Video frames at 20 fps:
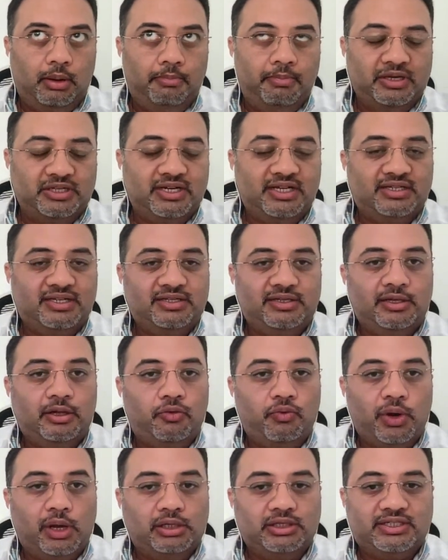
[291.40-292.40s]
businesses in
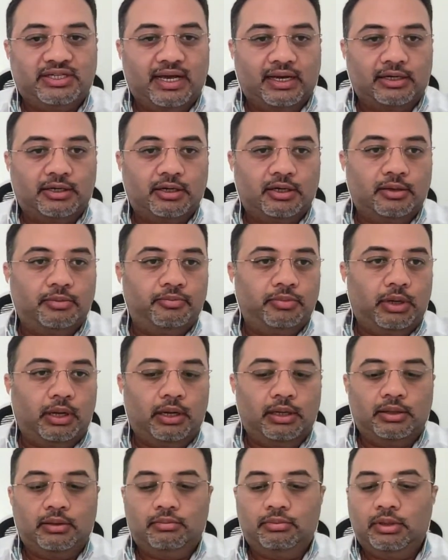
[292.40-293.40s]
the real sector.
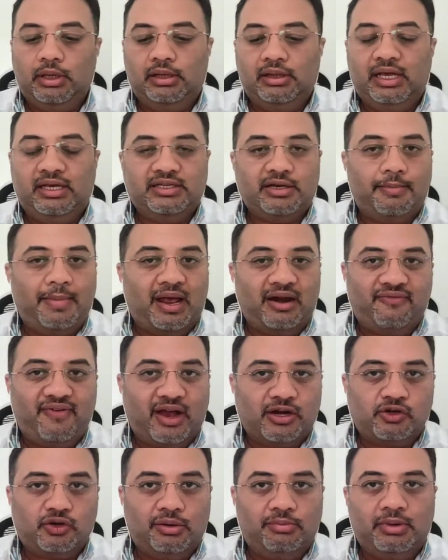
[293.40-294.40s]
Uh, these are
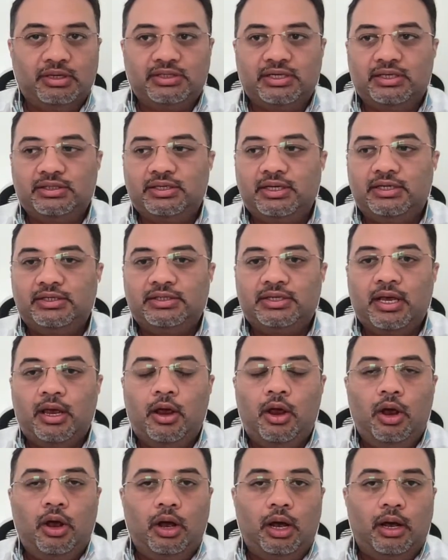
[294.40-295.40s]
manufacturing businesses.
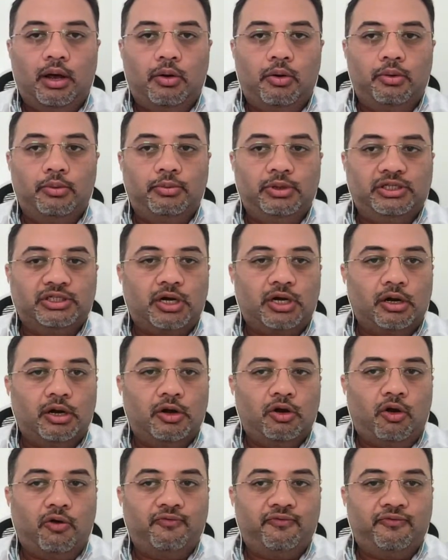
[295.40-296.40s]
Uh, we
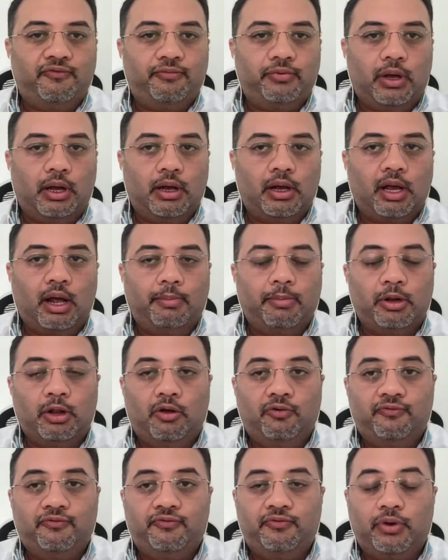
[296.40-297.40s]
started off a couple
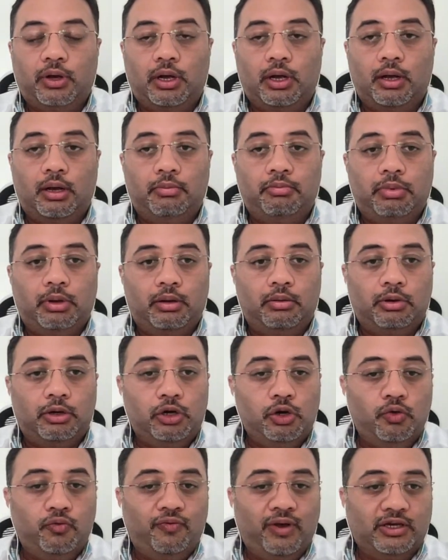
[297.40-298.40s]
of
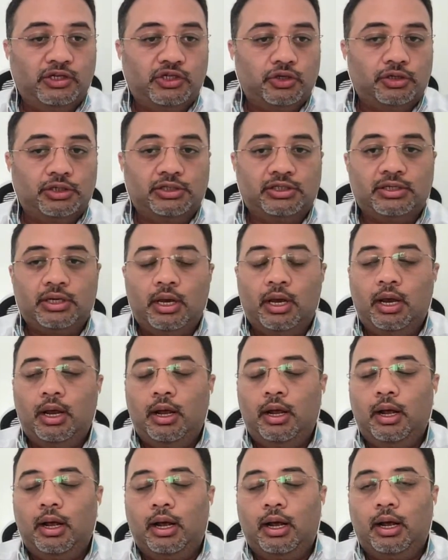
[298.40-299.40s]
new ventures
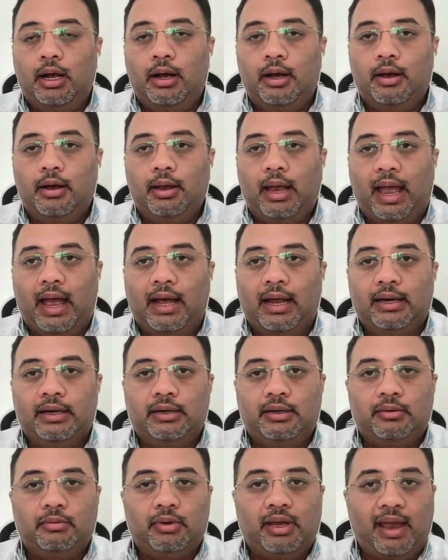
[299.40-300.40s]
uh,
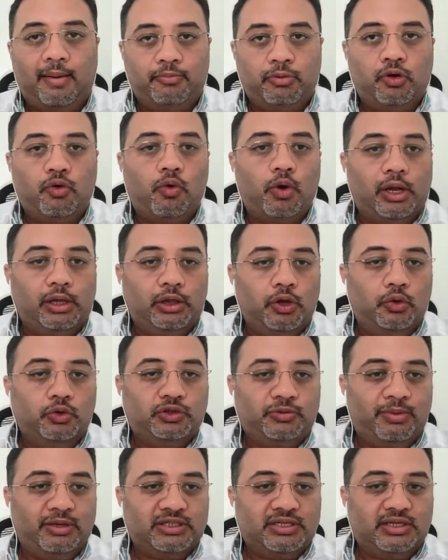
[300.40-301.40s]
and kept growing
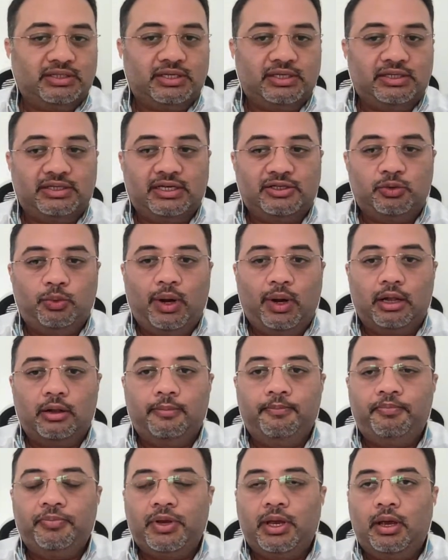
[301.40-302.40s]
those businesses as
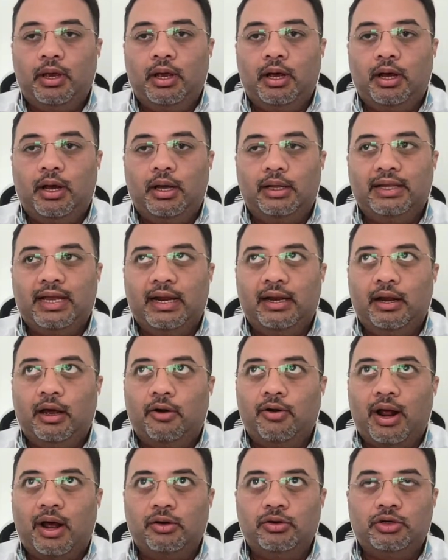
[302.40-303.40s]
well. Uh, then
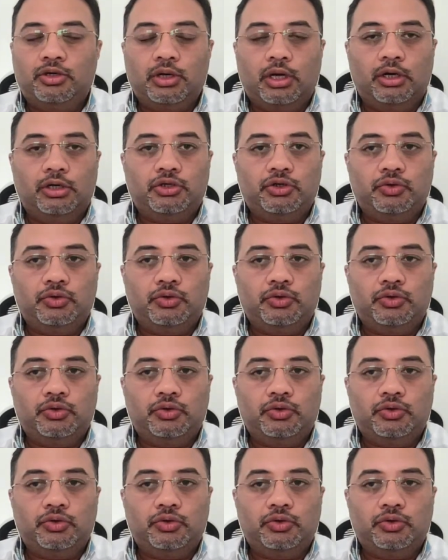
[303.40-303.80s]
around uh,